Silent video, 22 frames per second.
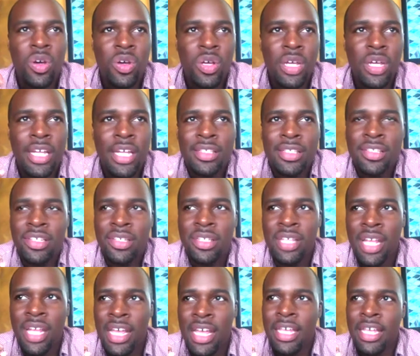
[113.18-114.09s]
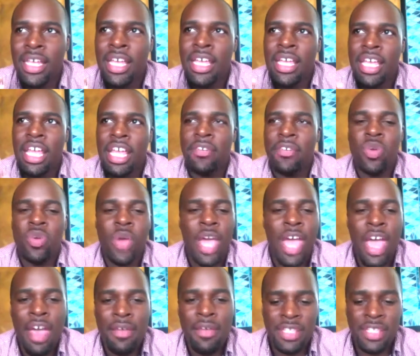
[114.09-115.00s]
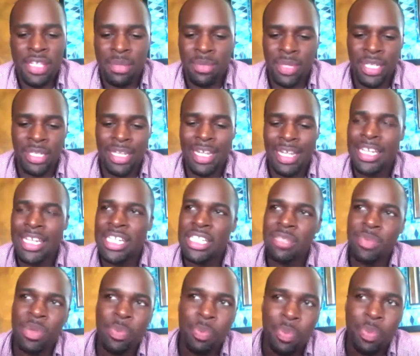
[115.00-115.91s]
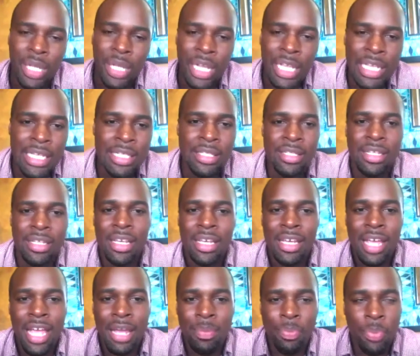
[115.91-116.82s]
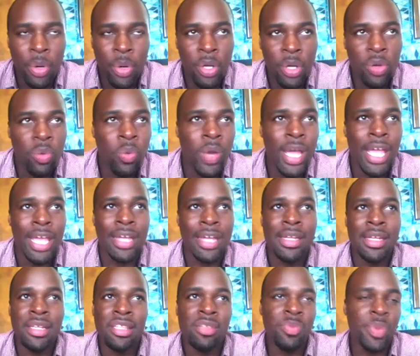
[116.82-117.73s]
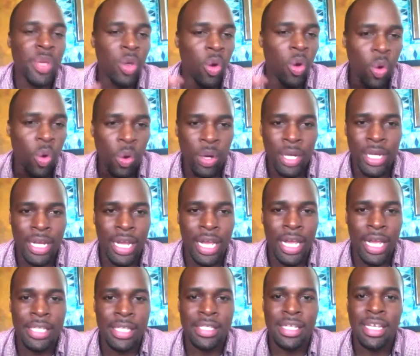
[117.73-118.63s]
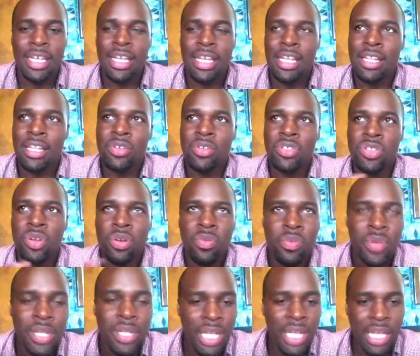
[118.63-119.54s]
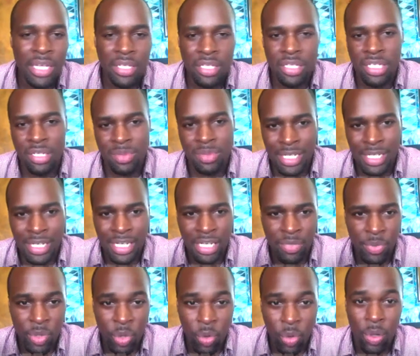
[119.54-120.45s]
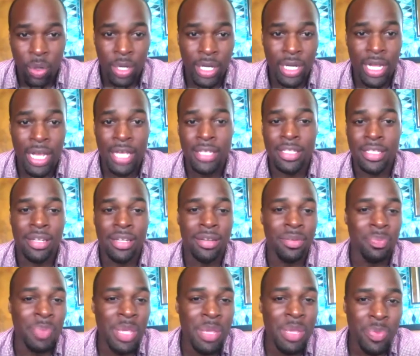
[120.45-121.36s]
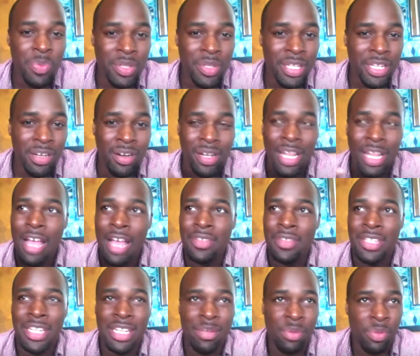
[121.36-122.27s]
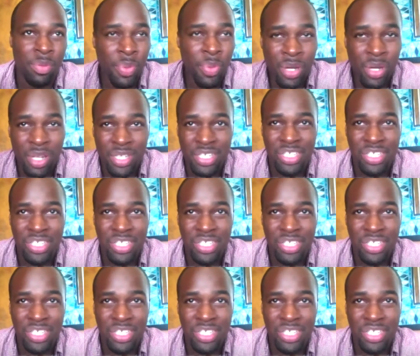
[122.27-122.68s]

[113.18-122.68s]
it's just like if you have something that needs to be placed and put away, it needs to be organized. There's certain relationships that need to be organized. There are people in our lives that need to be put on the